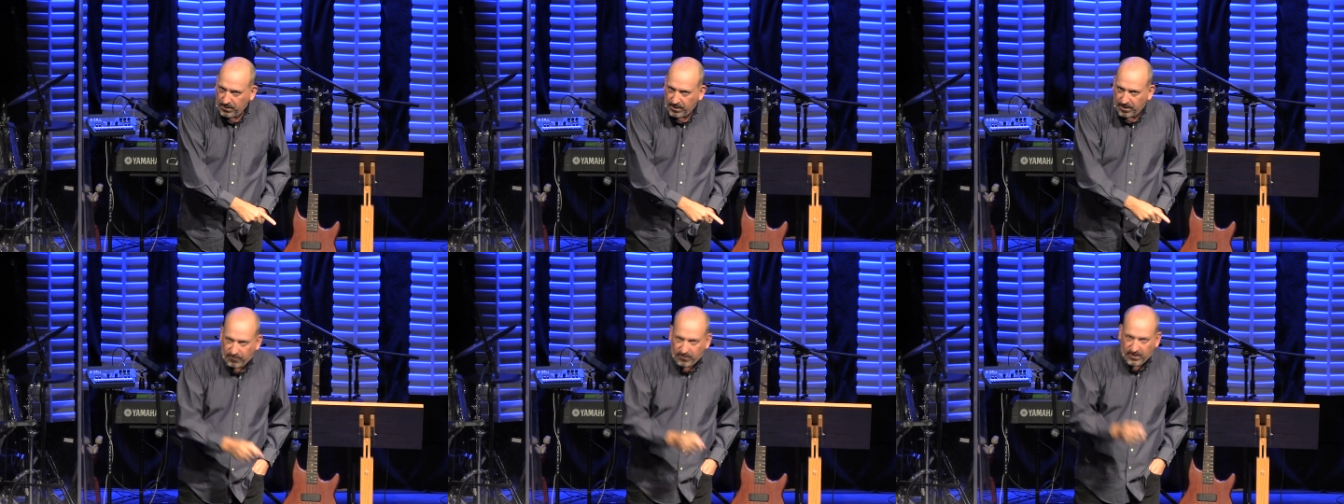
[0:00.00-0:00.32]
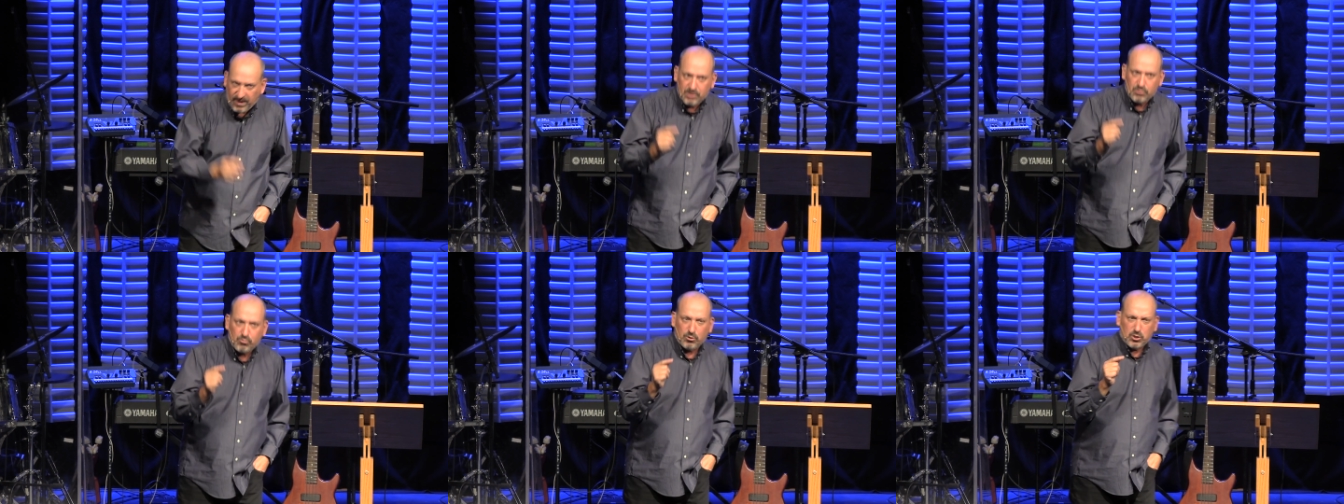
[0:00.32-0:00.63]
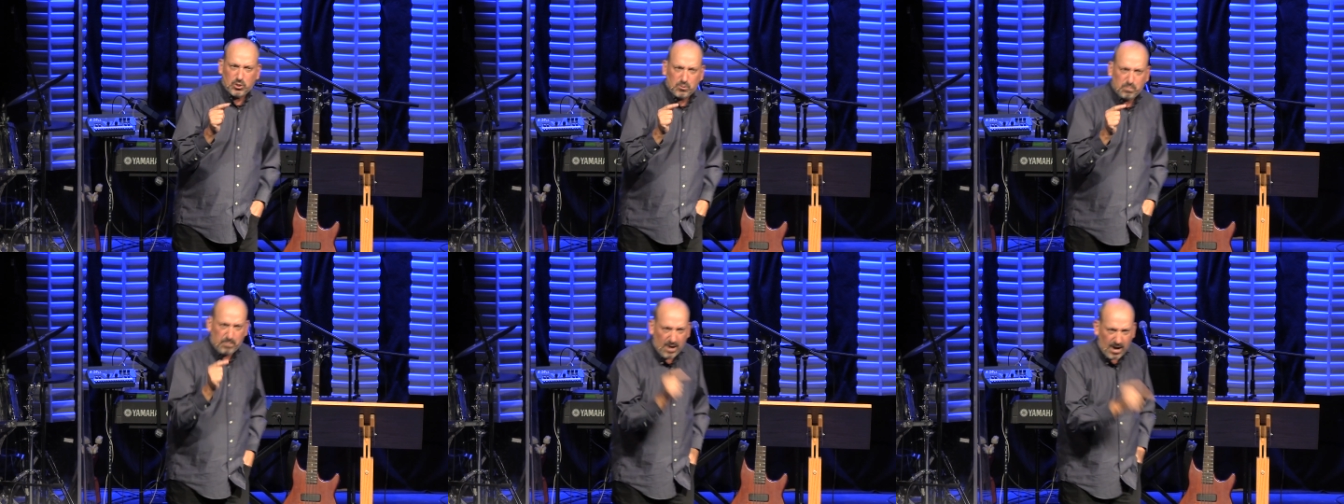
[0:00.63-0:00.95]
if He's
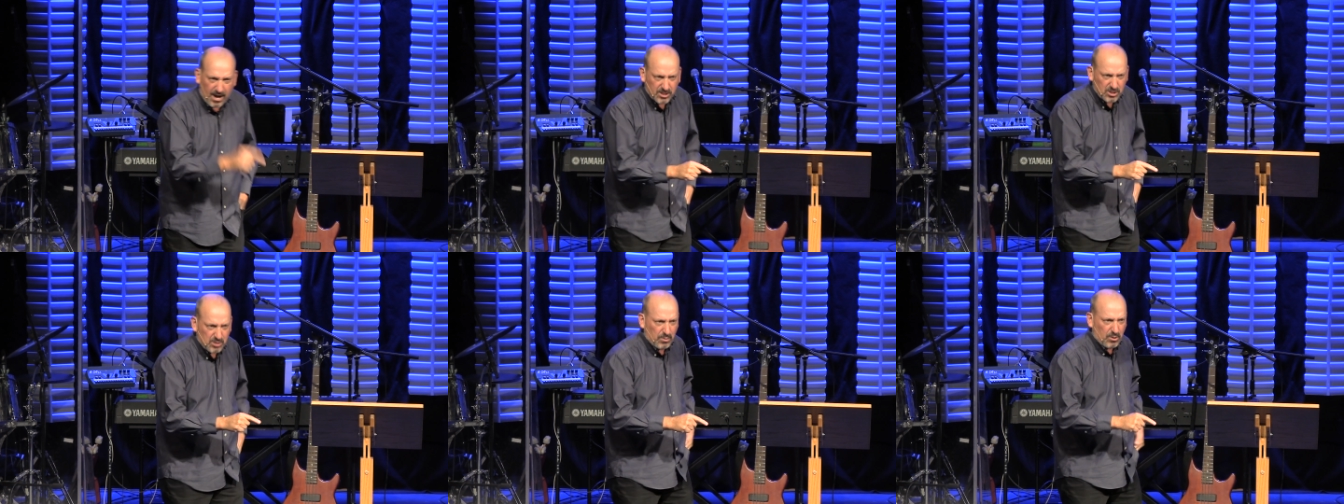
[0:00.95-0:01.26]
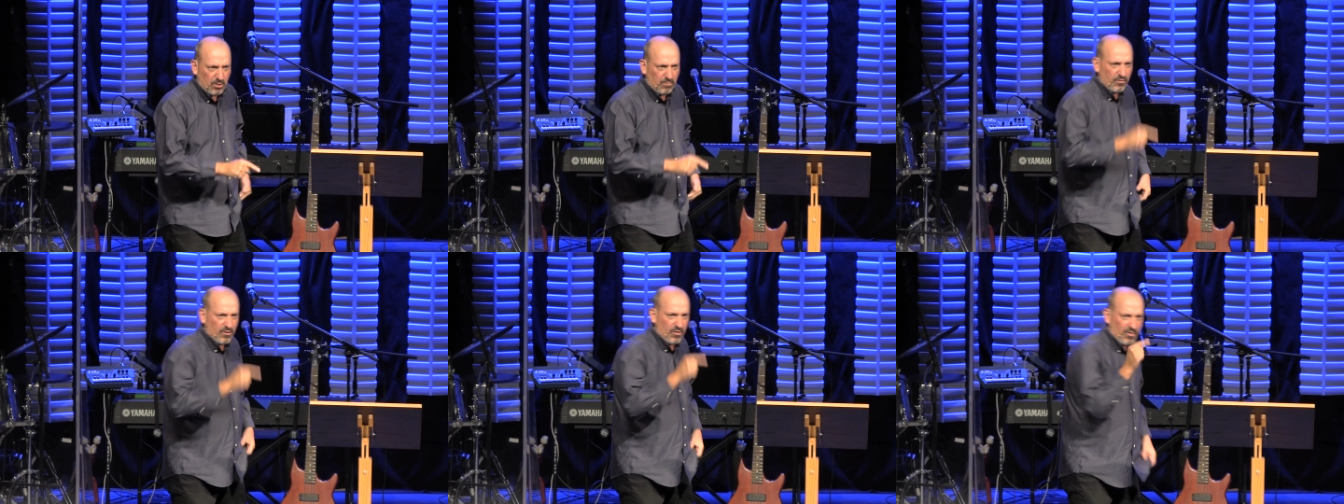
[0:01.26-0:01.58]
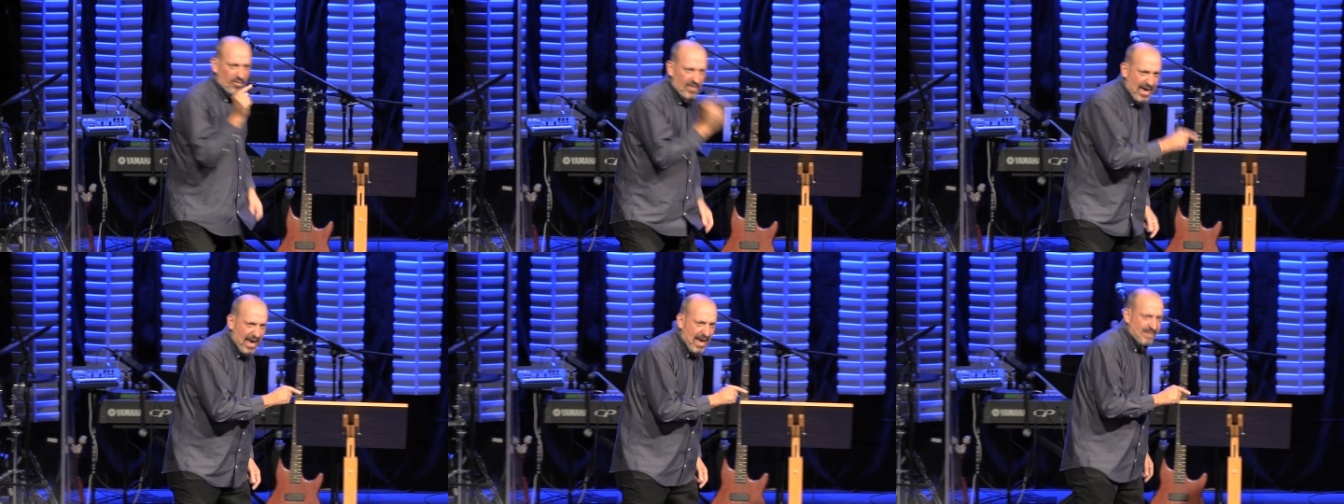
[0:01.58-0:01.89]
responsible for
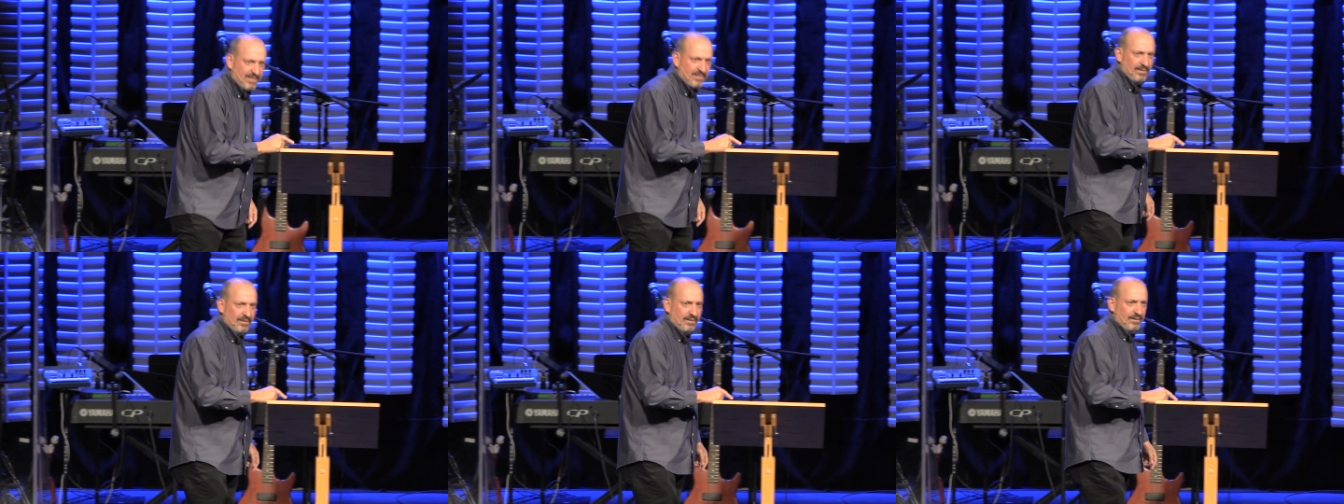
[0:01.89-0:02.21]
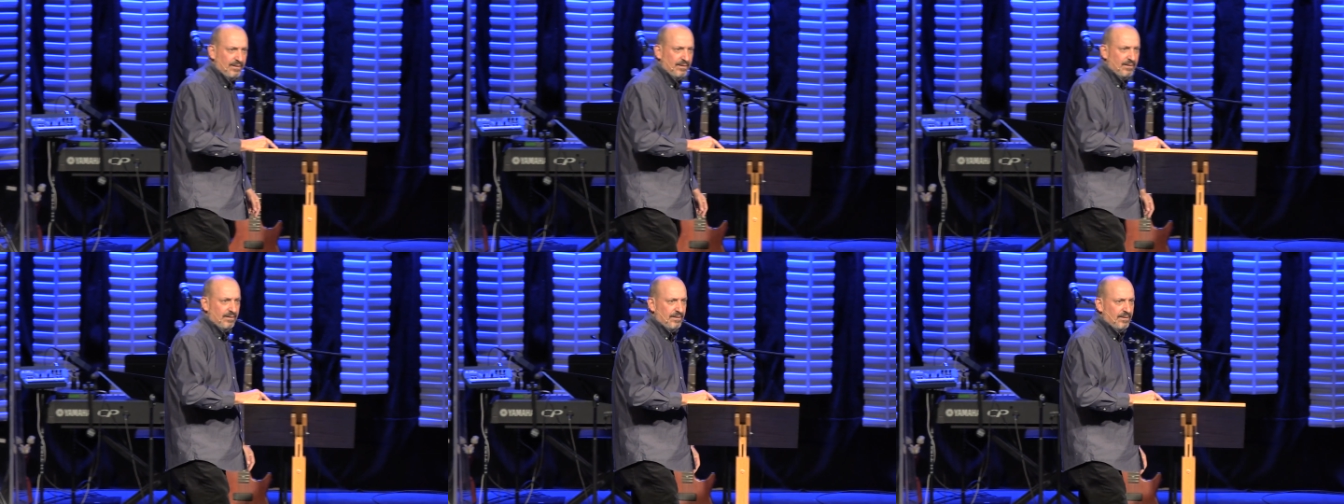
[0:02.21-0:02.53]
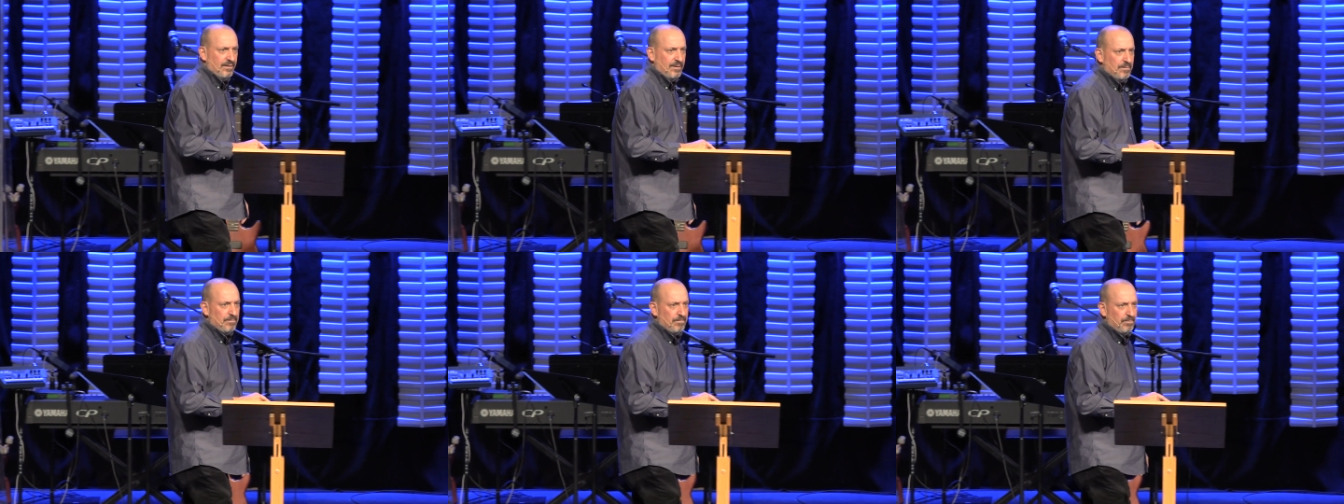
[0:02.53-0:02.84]
that,
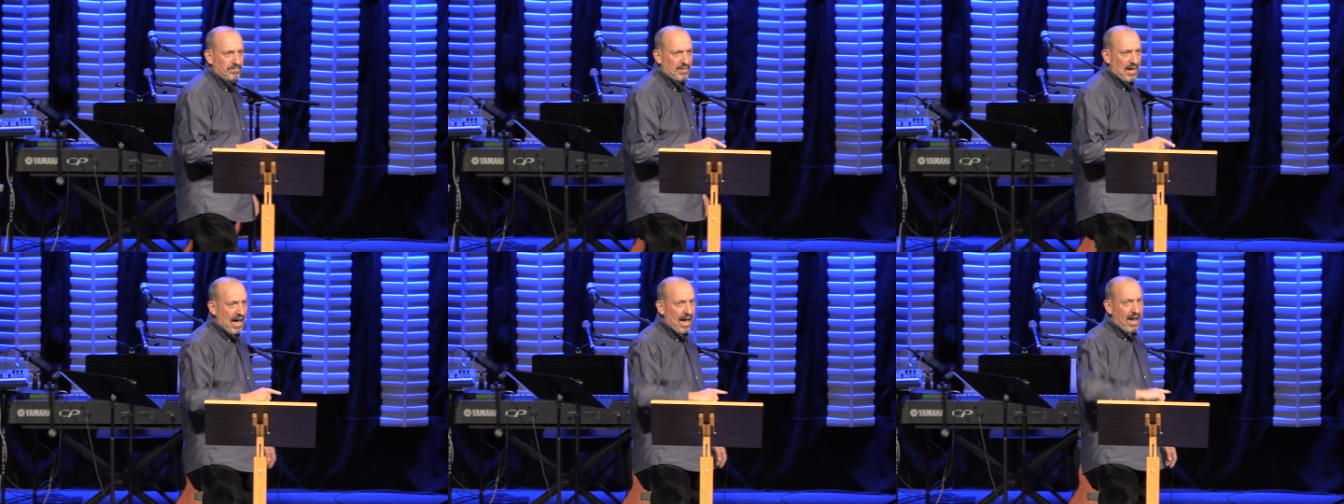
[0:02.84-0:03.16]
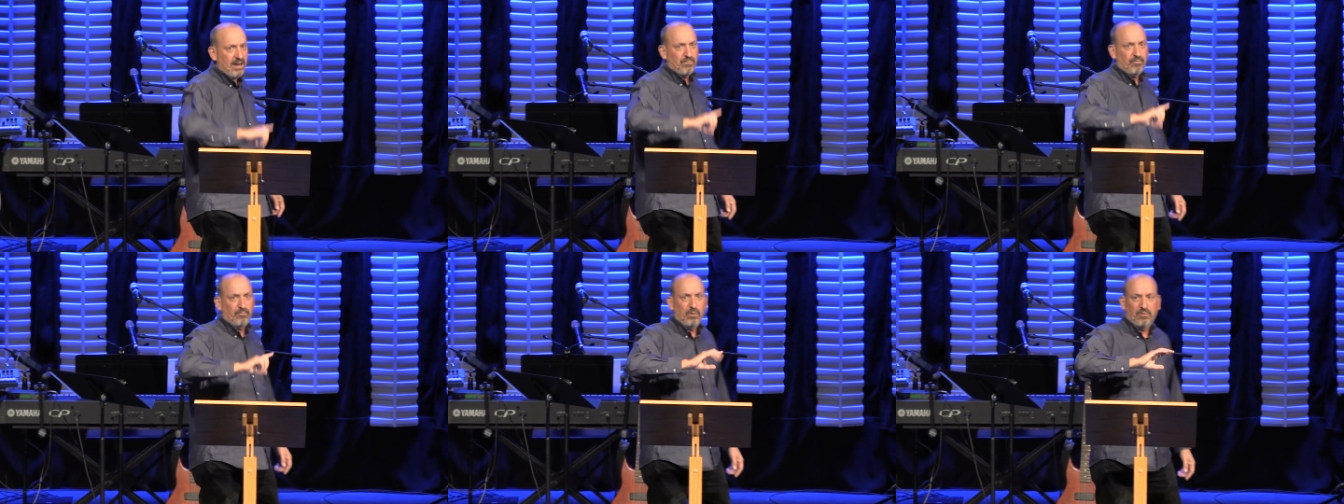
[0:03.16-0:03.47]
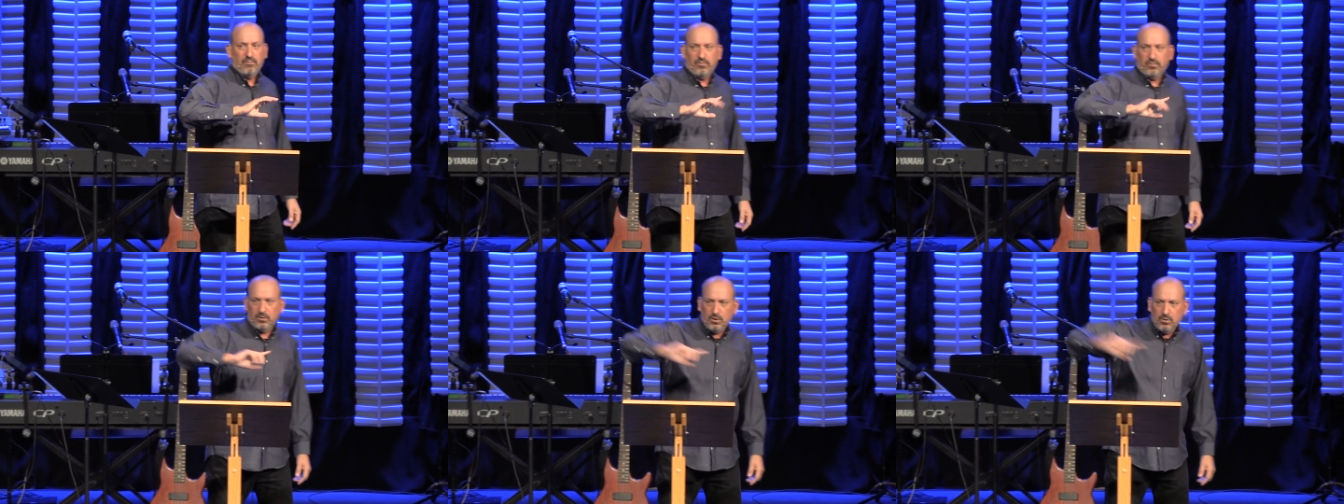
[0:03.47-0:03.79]
I
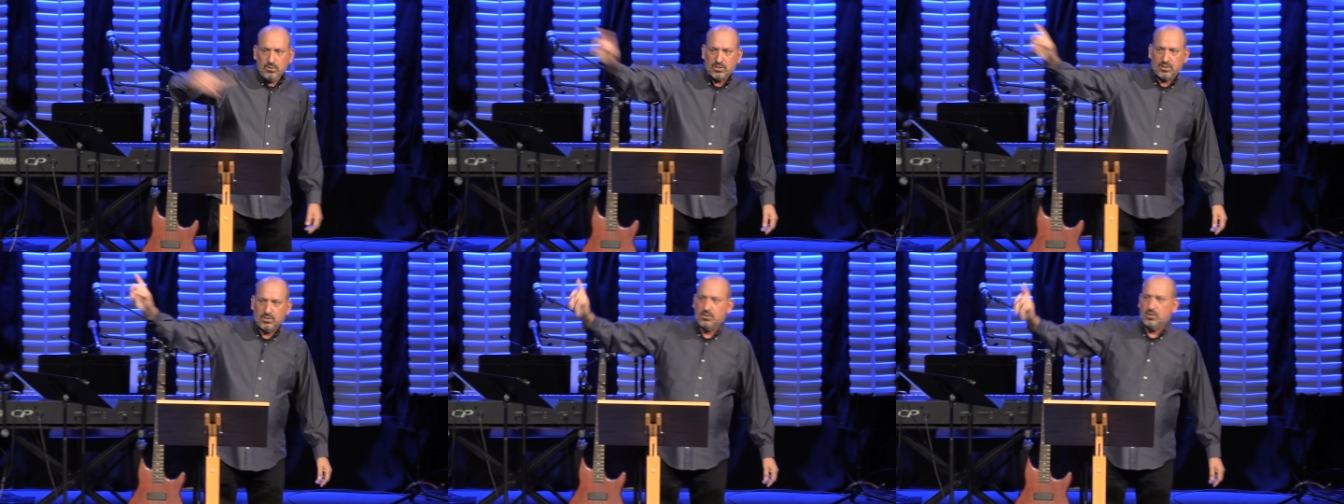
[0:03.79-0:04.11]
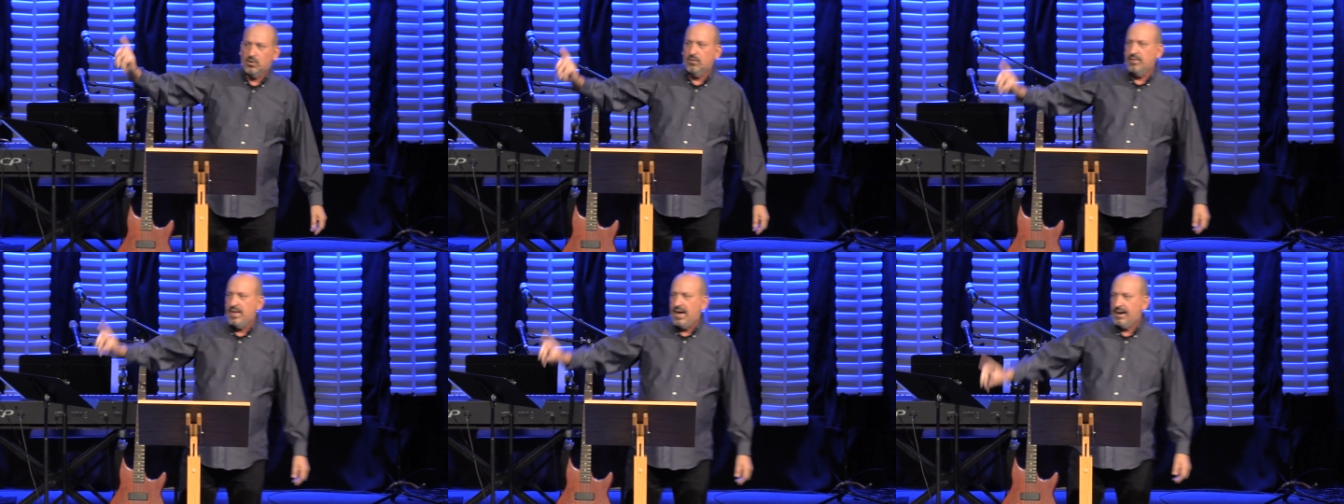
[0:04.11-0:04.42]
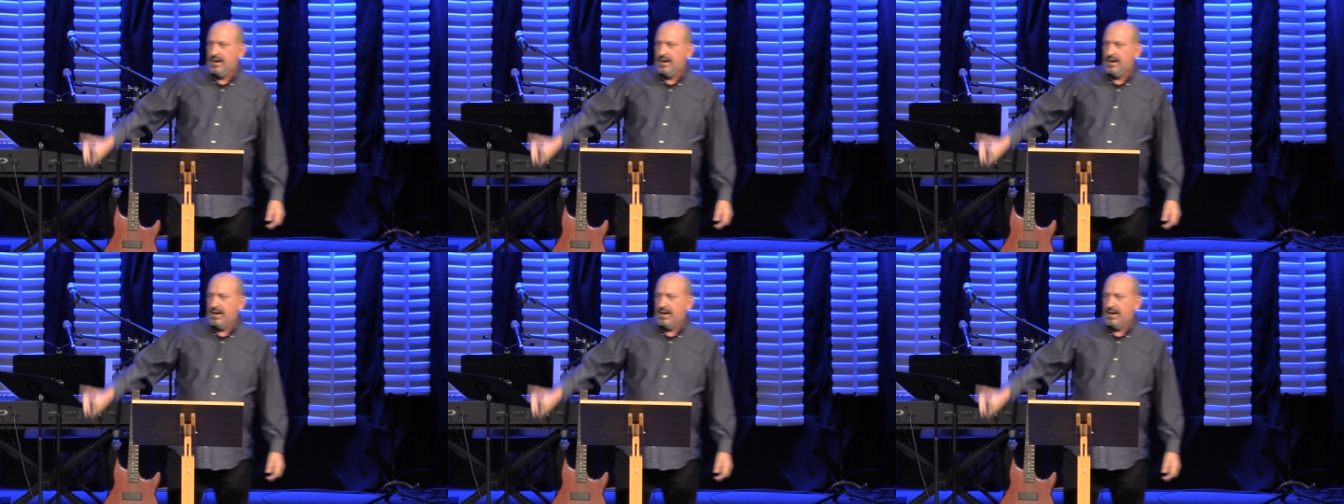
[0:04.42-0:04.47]
refuse to serve that